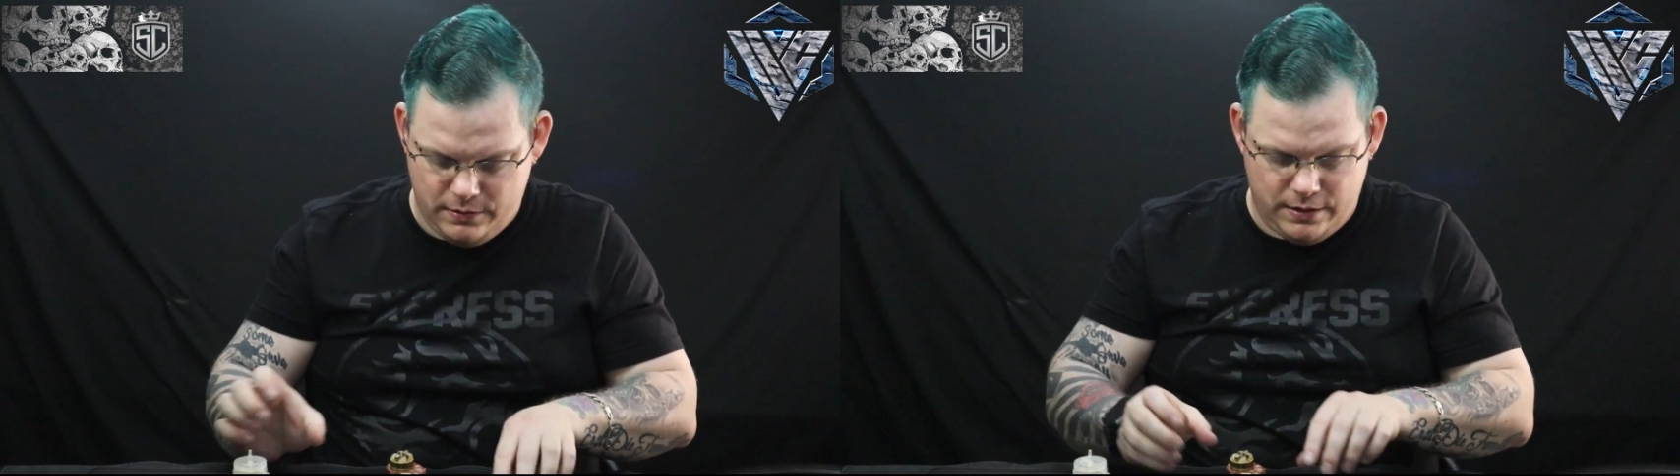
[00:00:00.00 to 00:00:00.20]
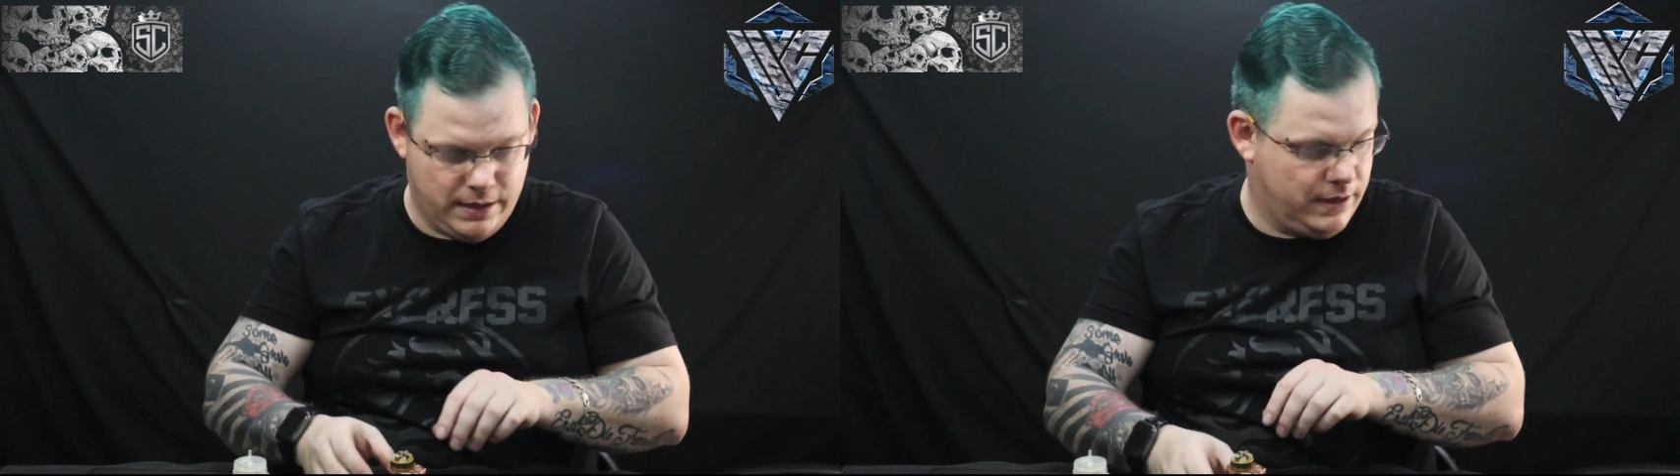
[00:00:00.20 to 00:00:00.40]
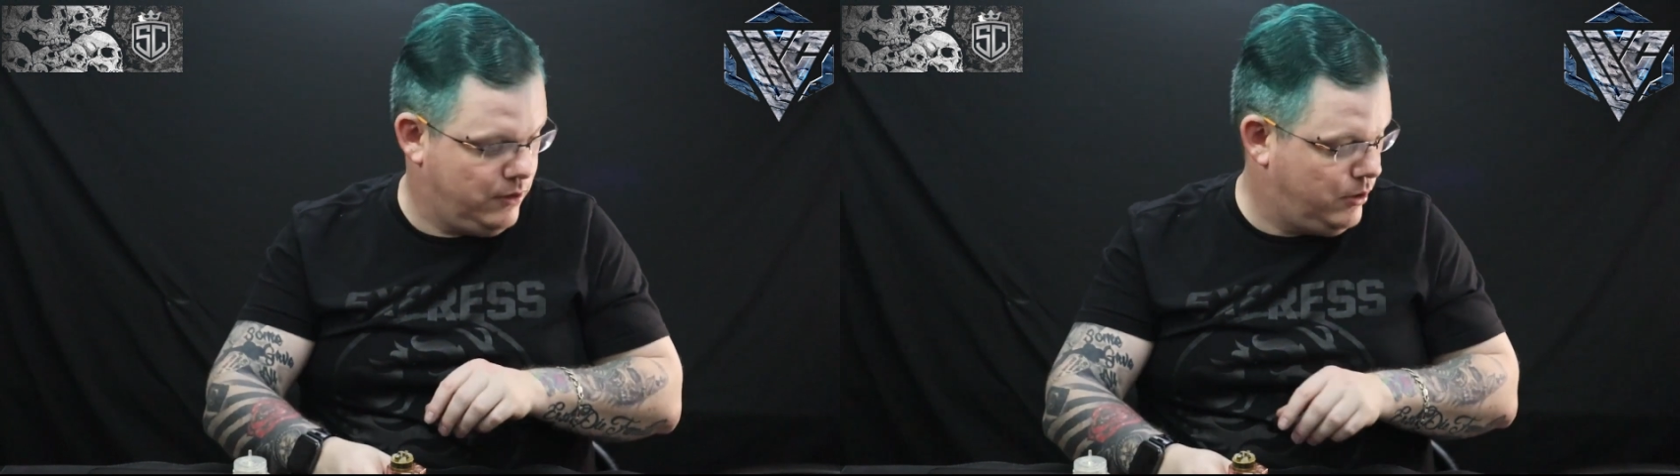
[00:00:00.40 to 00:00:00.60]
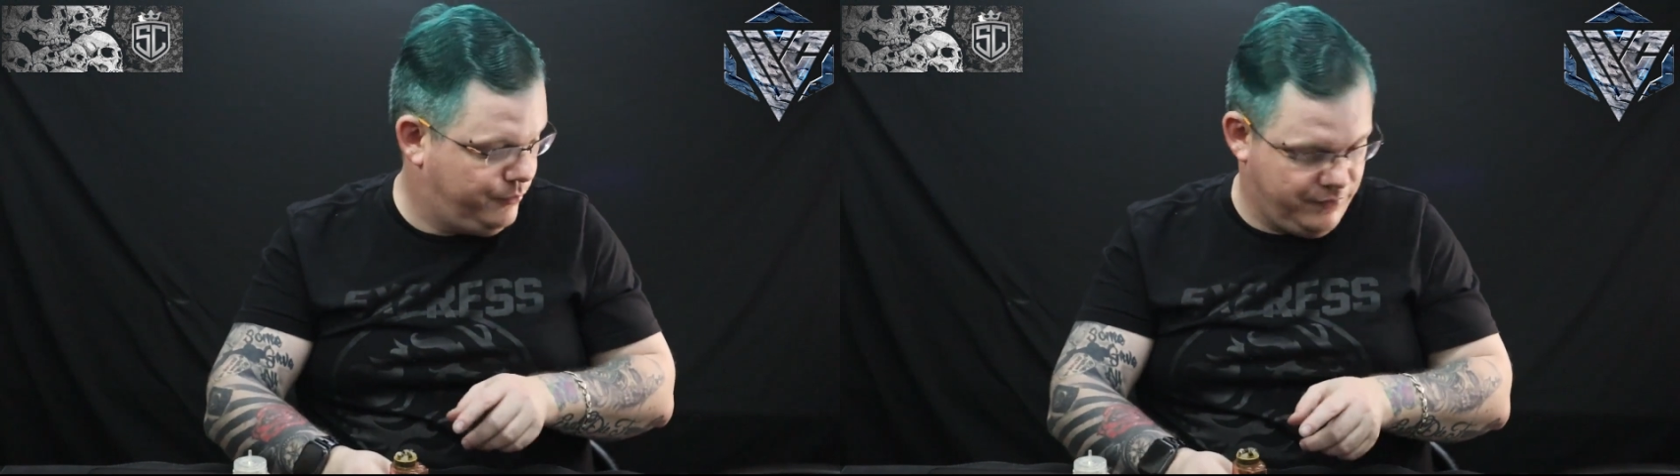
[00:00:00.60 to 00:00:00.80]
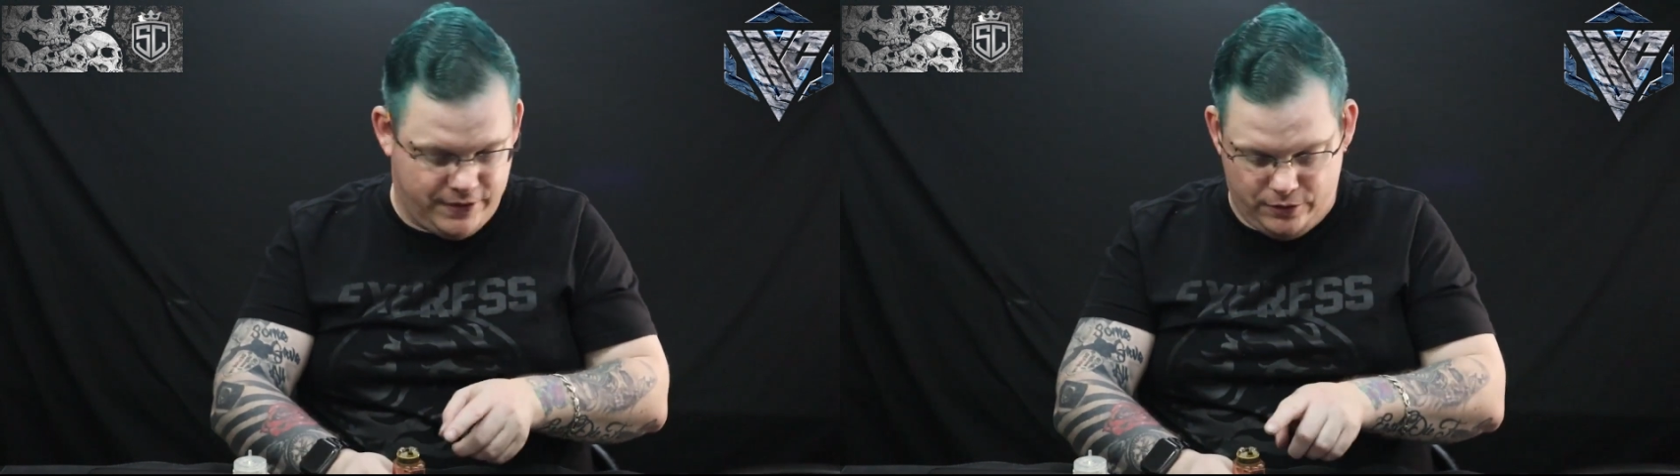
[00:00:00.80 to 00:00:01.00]
And it
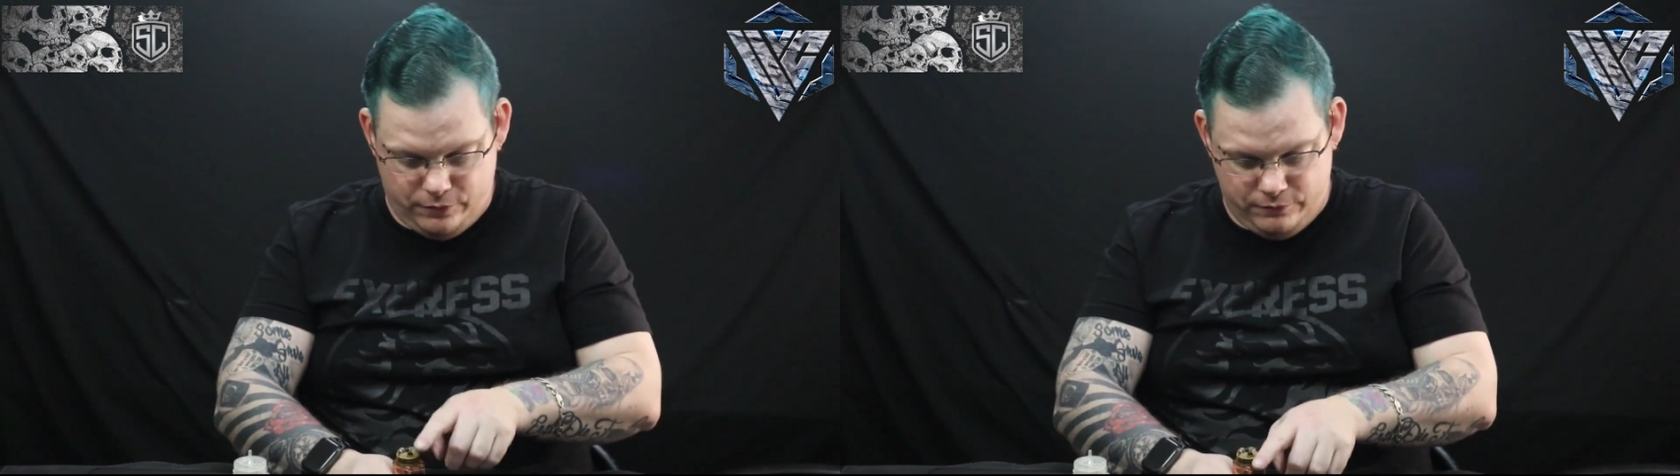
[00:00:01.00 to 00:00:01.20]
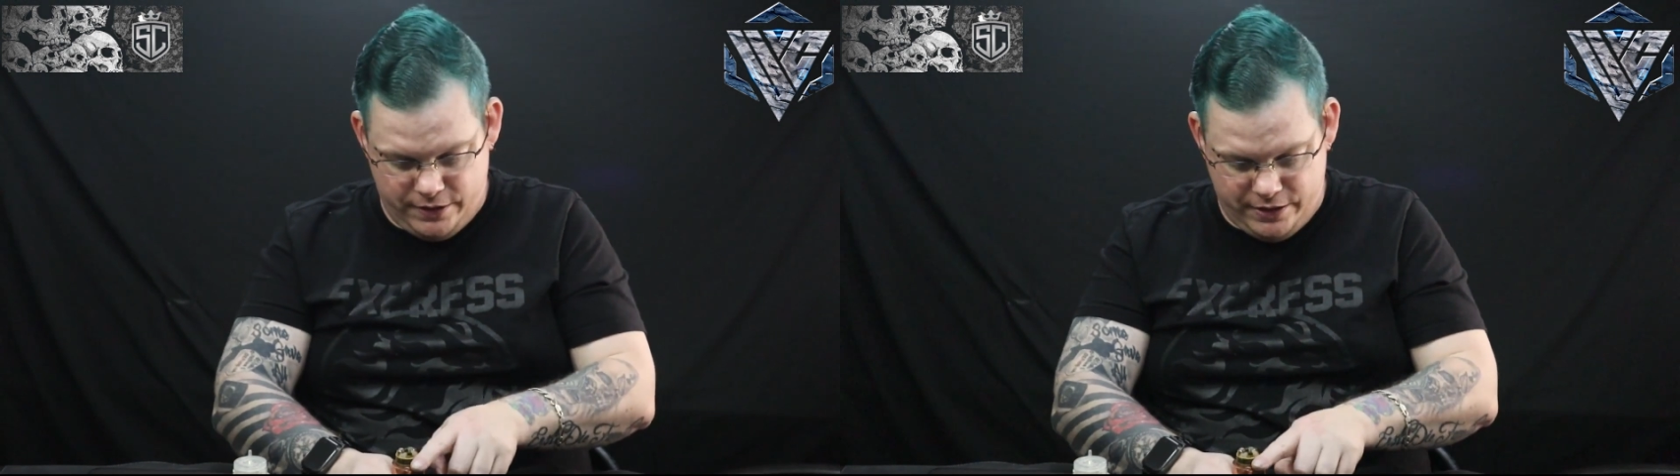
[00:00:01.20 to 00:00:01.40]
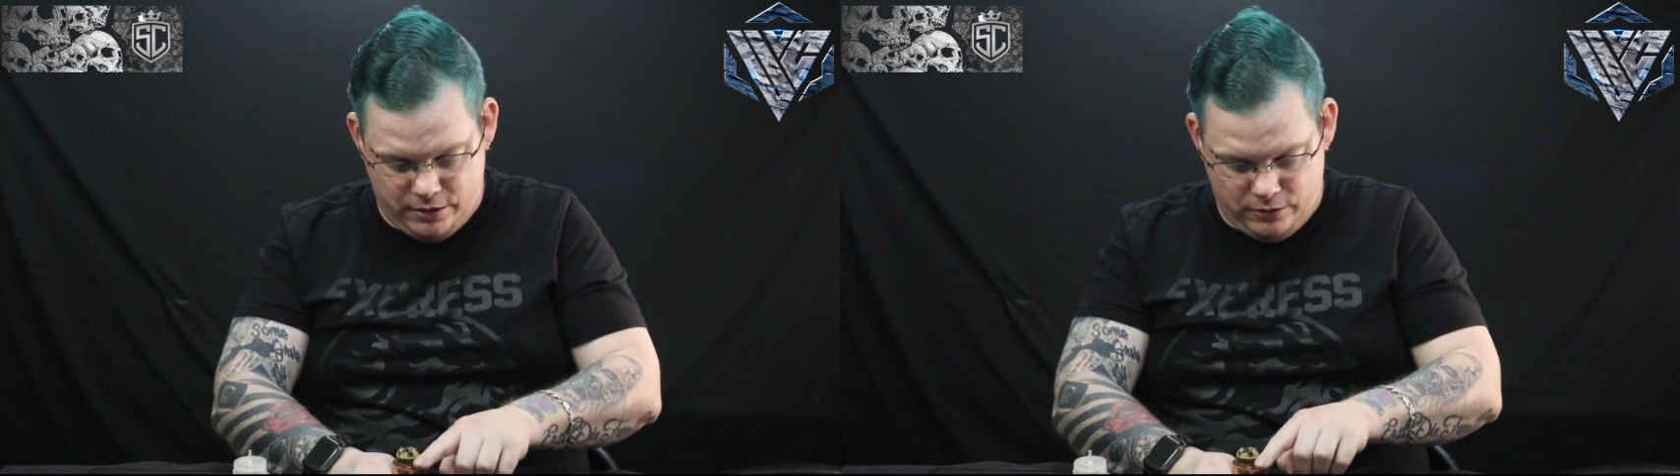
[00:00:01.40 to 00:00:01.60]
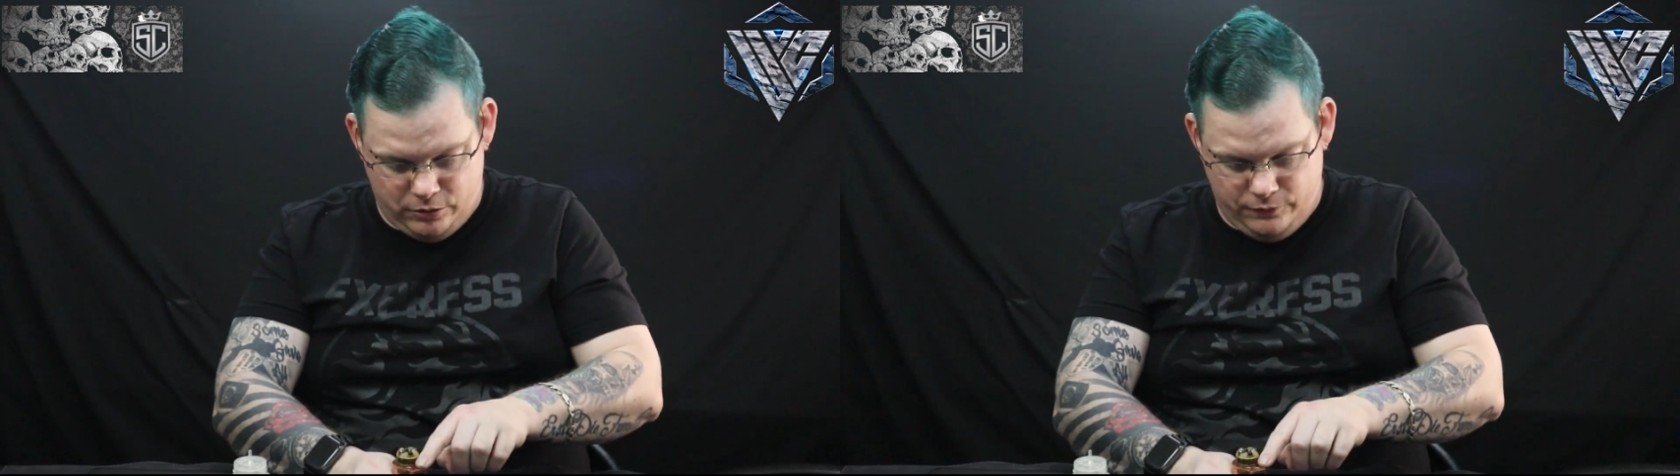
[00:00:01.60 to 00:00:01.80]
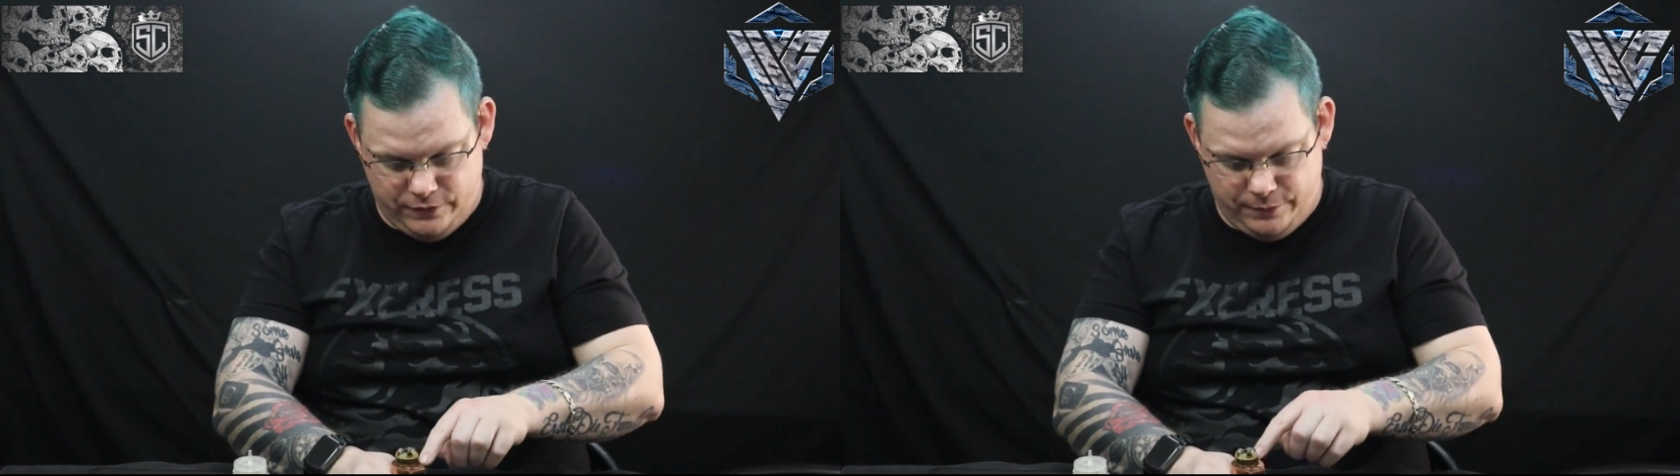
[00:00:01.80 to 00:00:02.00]
helps if I don't run it all over